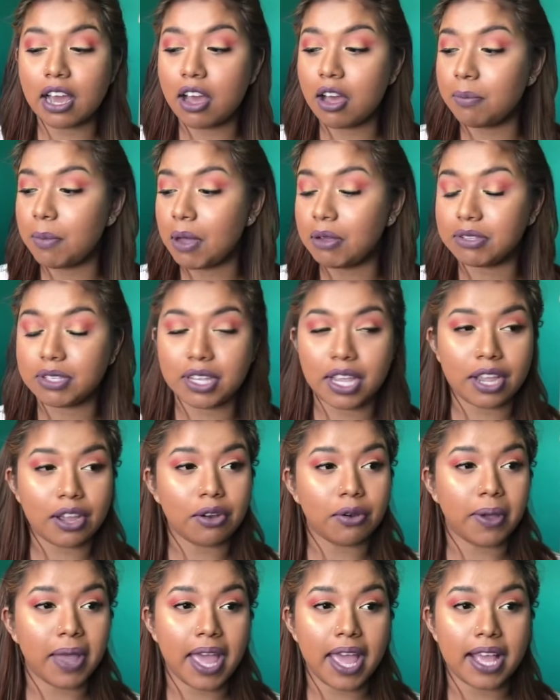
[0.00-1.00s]
I was like,
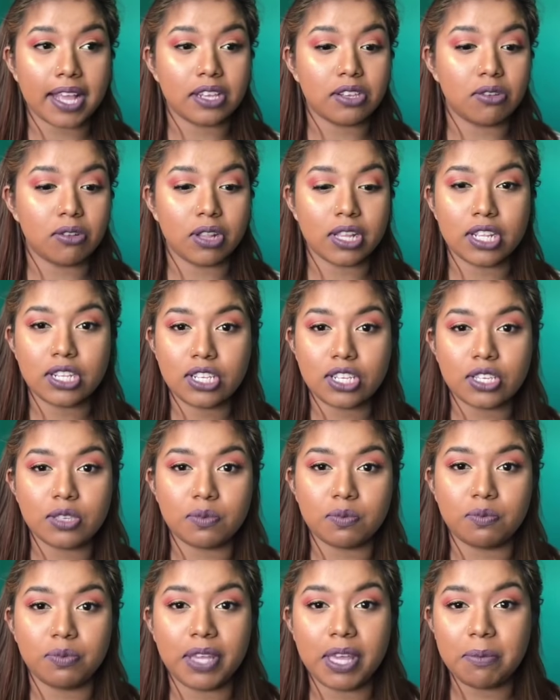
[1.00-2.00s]
okay, so let's
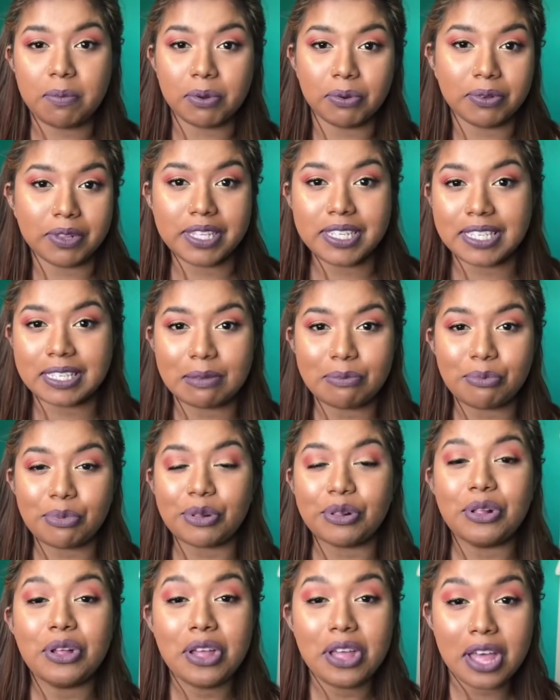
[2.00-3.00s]
just keep it really
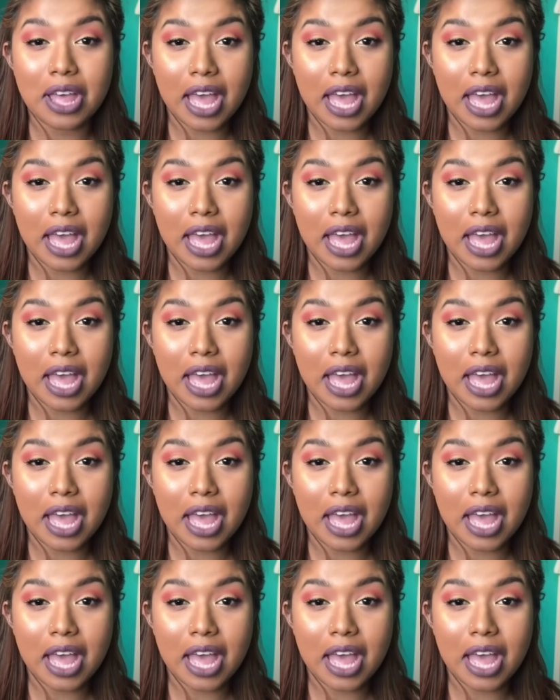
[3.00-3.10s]
simple.